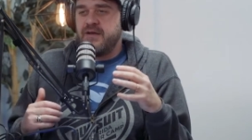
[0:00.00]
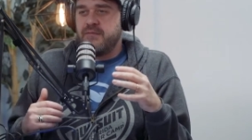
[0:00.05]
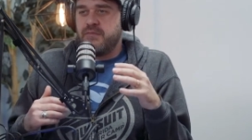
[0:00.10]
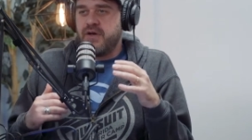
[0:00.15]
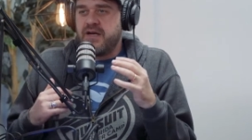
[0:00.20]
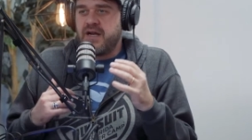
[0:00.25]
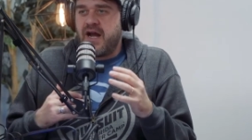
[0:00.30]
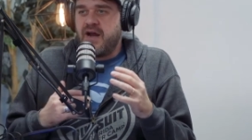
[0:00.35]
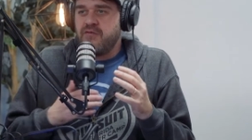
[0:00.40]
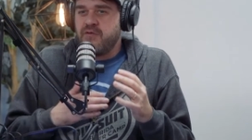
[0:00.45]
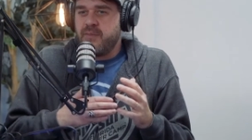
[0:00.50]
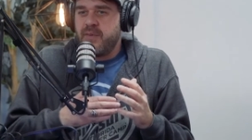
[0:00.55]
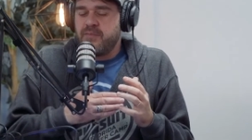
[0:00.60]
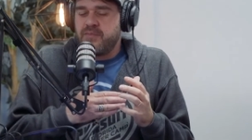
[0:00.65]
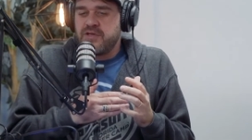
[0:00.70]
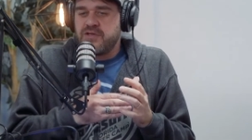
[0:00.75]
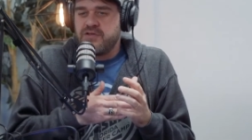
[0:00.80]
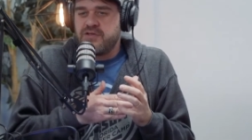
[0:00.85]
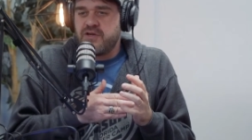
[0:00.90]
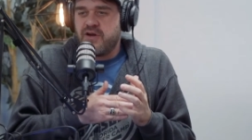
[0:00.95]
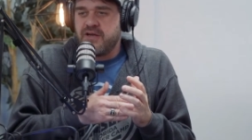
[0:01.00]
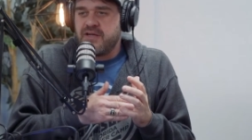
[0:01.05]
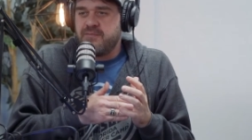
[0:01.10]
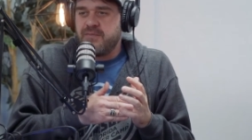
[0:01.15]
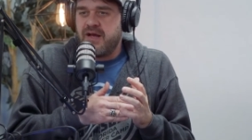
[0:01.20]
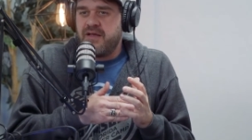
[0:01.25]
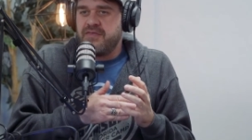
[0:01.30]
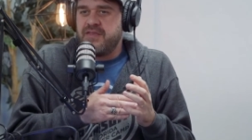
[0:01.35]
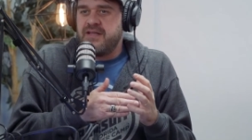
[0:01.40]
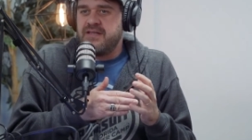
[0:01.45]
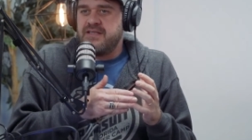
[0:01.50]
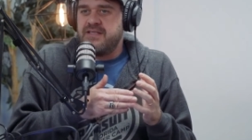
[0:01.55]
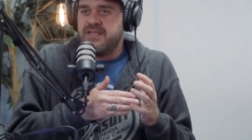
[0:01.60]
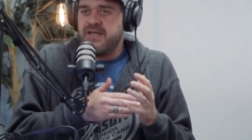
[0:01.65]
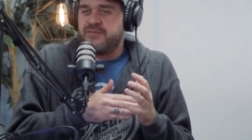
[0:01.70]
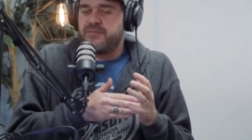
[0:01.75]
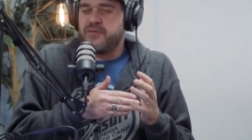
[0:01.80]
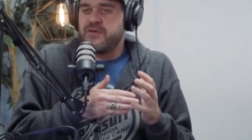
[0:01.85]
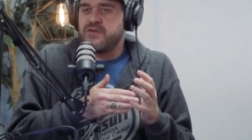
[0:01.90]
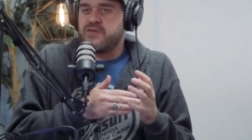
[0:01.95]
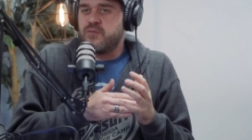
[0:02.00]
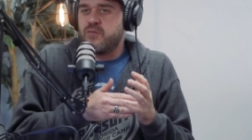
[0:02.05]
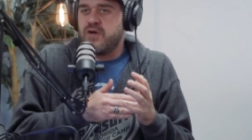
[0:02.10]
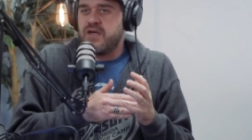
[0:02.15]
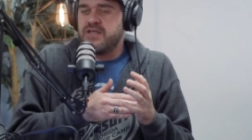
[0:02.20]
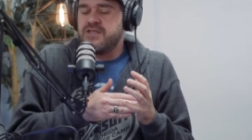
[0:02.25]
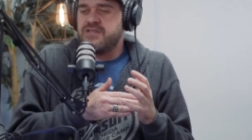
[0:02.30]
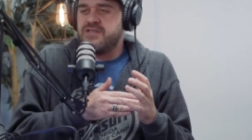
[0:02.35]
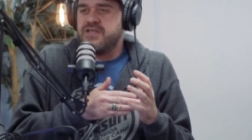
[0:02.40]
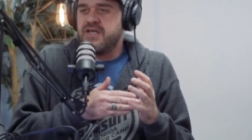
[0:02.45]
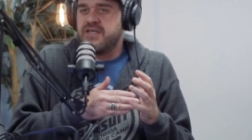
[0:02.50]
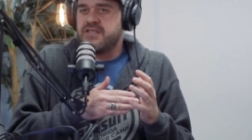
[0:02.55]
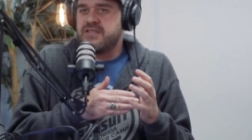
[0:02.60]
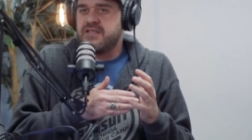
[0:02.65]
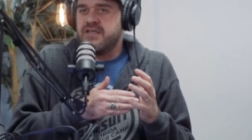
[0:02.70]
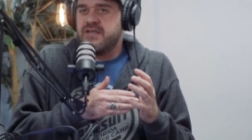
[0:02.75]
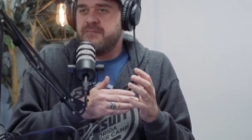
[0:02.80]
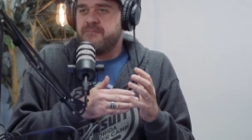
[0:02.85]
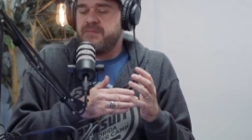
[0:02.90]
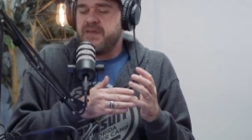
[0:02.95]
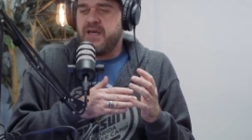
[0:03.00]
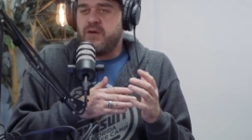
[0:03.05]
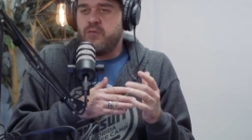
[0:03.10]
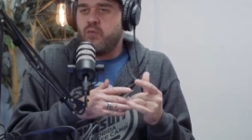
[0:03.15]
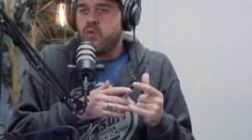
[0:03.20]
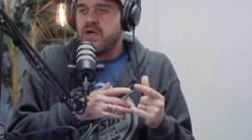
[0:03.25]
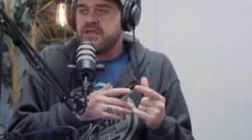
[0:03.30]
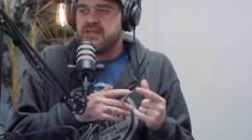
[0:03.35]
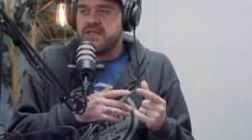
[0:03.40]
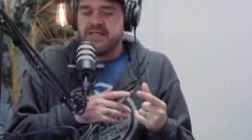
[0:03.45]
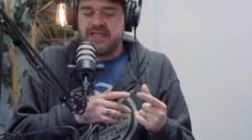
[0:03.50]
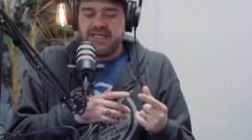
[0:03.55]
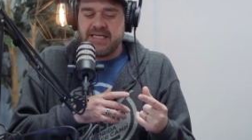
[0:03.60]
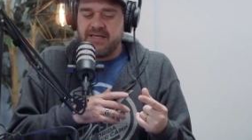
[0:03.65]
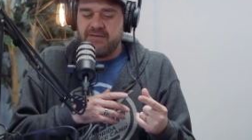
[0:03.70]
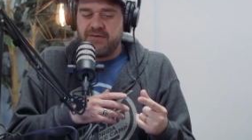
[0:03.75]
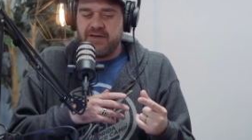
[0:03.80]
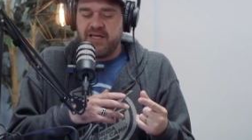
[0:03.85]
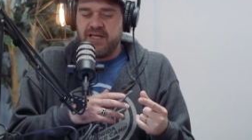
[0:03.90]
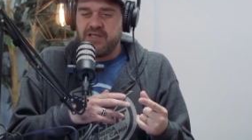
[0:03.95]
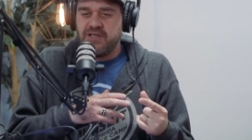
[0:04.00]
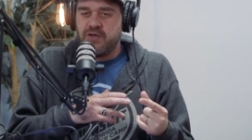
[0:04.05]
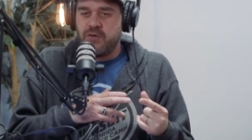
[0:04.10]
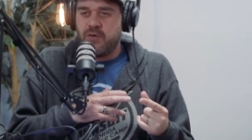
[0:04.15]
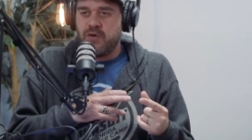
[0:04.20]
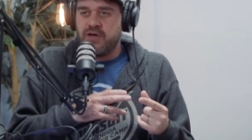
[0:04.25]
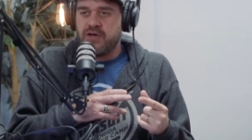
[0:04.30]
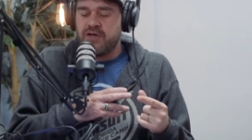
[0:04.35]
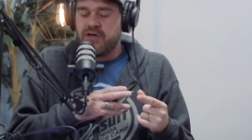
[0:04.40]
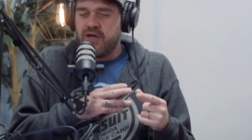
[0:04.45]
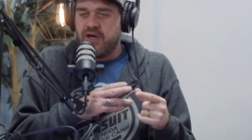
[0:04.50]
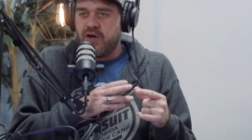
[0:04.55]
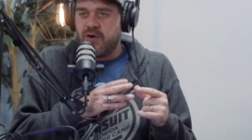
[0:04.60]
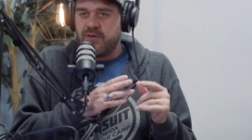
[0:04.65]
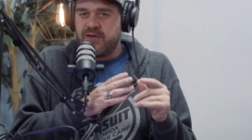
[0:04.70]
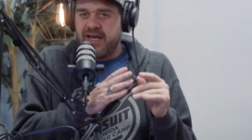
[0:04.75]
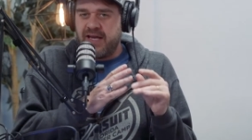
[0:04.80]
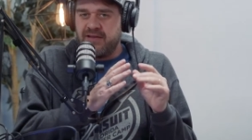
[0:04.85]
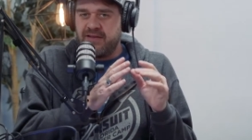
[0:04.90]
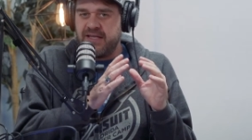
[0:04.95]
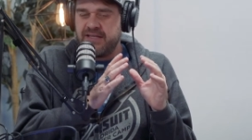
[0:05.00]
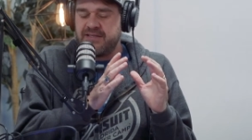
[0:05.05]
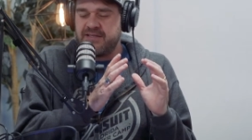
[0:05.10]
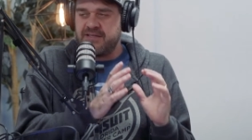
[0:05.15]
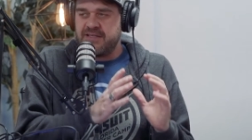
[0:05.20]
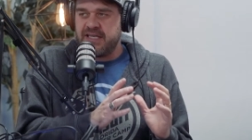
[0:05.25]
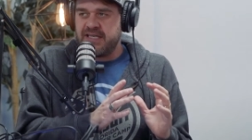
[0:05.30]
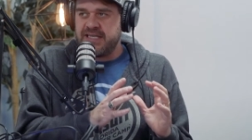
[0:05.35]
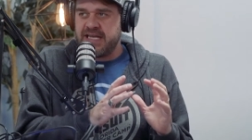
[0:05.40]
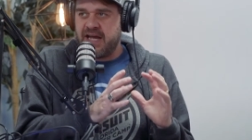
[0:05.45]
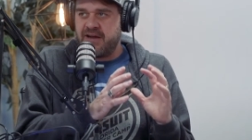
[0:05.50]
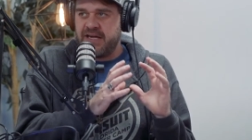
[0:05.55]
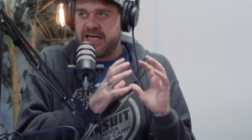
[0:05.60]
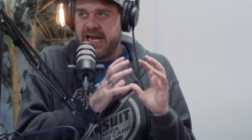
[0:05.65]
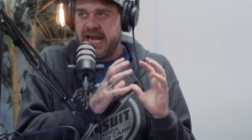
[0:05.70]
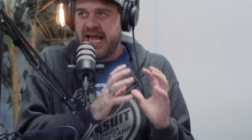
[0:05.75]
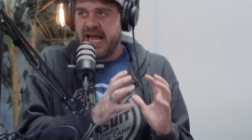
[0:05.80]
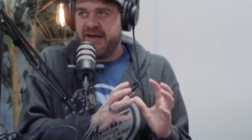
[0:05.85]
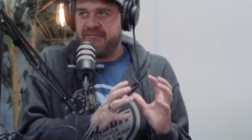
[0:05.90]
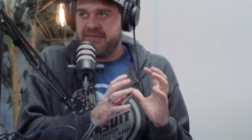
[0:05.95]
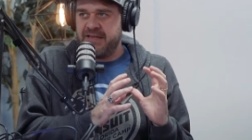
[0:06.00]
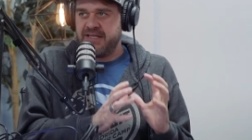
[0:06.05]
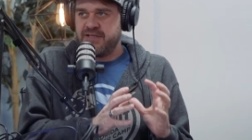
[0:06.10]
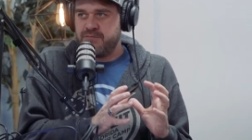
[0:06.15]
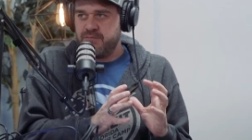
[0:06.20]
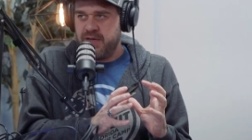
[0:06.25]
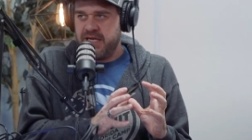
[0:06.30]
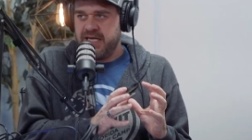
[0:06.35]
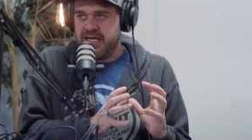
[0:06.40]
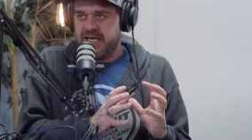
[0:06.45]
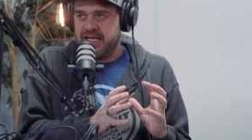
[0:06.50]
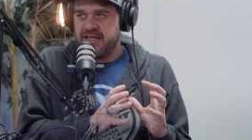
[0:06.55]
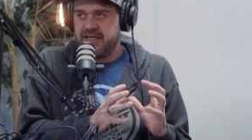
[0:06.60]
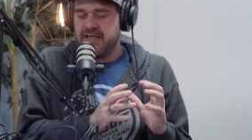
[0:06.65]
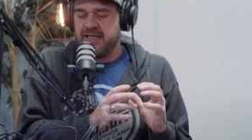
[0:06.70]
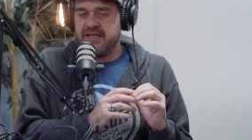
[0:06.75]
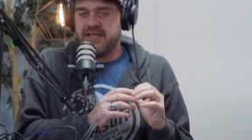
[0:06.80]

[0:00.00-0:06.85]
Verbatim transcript: But I remember you talking about the difference was just it wasn't even in your okay. Let's sit down and have this meeting.